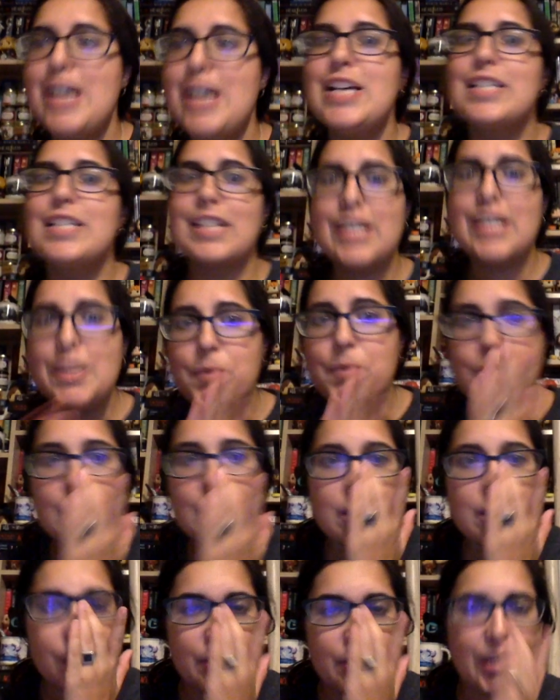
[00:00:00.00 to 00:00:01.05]
Sunday was
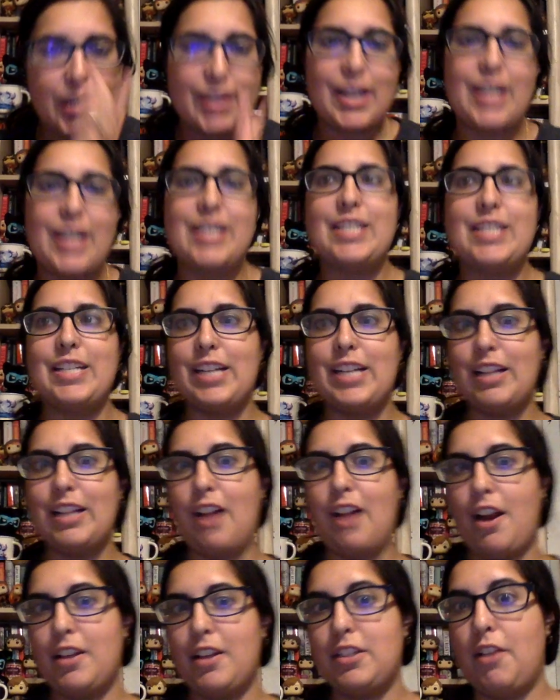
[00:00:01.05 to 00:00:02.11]
also a day that I did a
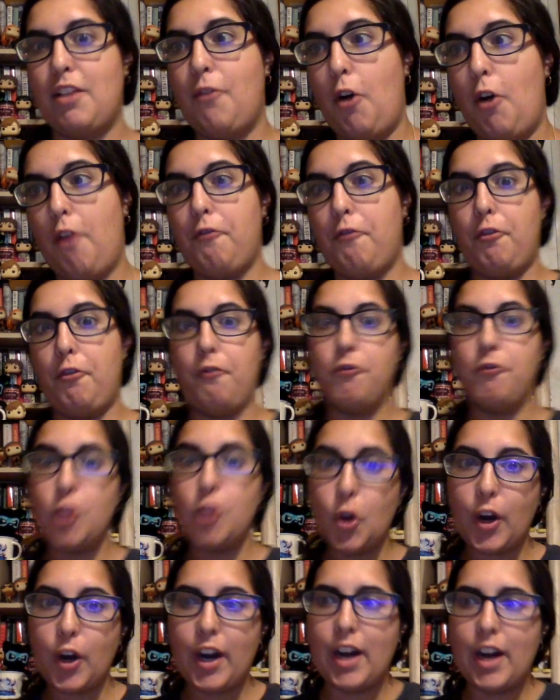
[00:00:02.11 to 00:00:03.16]
lot of stuff off the
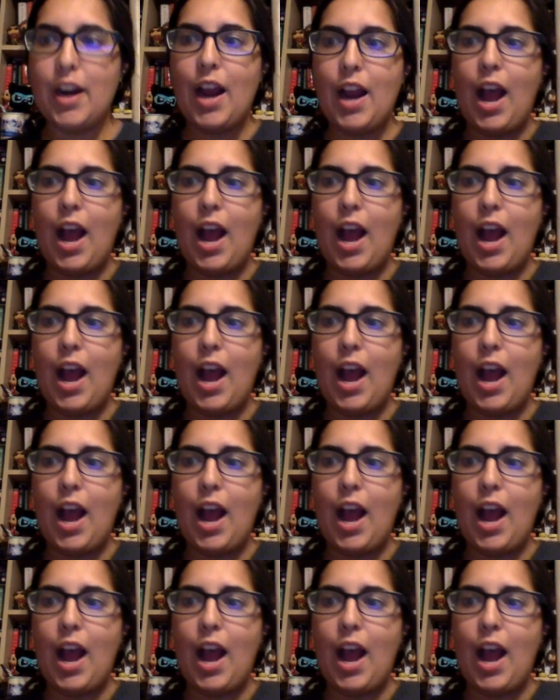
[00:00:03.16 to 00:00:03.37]
floor.